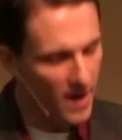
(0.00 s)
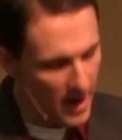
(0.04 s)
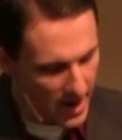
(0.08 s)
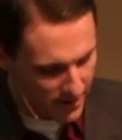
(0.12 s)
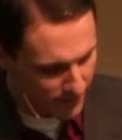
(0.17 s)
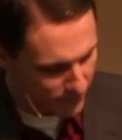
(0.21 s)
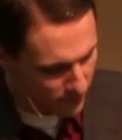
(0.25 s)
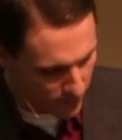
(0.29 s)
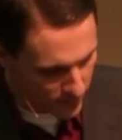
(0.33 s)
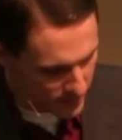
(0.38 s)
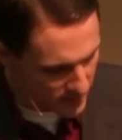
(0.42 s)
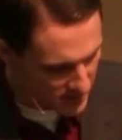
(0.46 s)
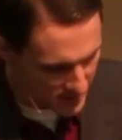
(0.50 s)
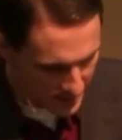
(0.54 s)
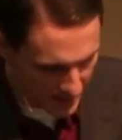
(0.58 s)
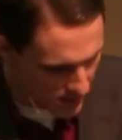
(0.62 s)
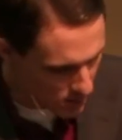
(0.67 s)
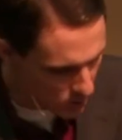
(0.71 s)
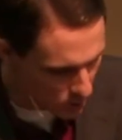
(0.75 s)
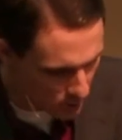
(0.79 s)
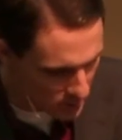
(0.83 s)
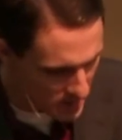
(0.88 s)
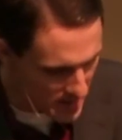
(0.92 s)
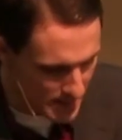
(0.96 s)
fine for the
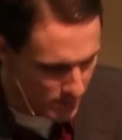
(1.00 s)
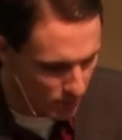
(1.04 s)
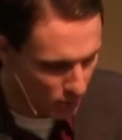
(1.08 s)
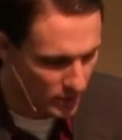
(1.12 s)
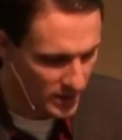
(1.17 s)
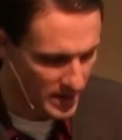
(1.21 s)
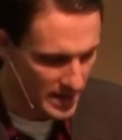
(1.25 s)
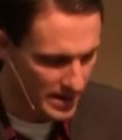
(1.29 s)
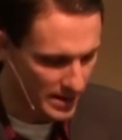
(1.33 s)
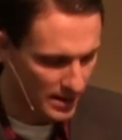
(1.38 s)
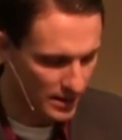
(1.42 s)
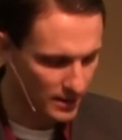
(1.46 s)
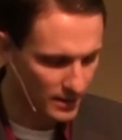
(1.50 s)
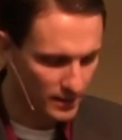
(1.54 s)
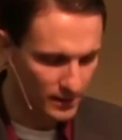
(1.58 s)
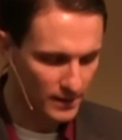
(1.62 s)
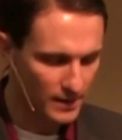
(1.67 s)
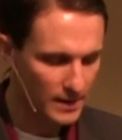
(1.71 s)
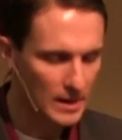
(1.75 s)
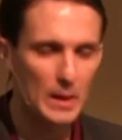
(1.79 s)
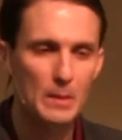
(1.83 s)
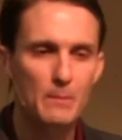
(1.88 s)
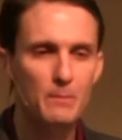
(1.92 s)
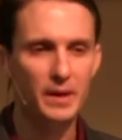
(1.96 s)
single people
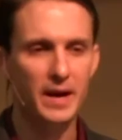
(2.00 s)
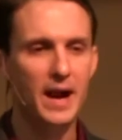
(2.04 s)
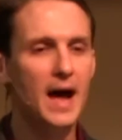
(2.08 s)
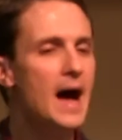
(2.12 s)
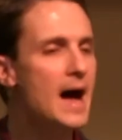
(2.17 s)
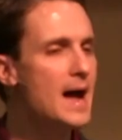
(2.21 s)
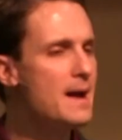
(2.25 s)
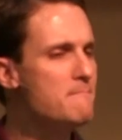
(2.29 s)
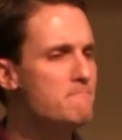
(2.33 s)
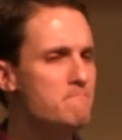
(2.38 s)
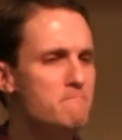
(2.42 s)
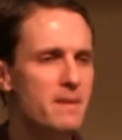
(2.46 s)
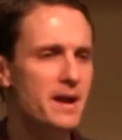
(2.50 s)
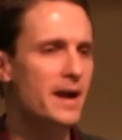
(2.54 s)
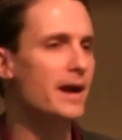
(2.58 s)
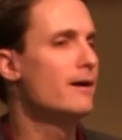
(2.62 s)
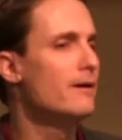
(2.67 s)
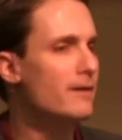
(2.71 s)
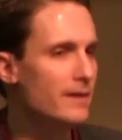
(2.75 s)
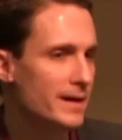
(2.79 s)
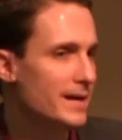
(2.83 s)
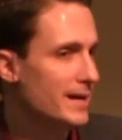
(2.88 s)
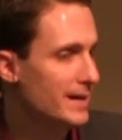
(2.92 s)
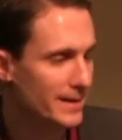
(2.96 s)
here, but I'm
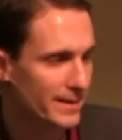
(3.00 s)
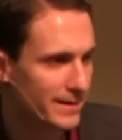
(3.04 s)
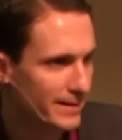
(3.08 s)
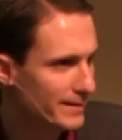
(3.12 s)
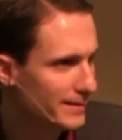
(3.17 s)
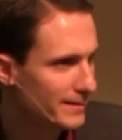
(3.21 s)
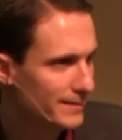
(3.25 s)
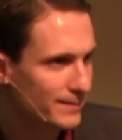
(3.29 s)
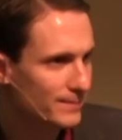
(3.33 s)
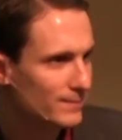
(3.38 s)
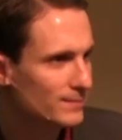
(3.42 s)
married.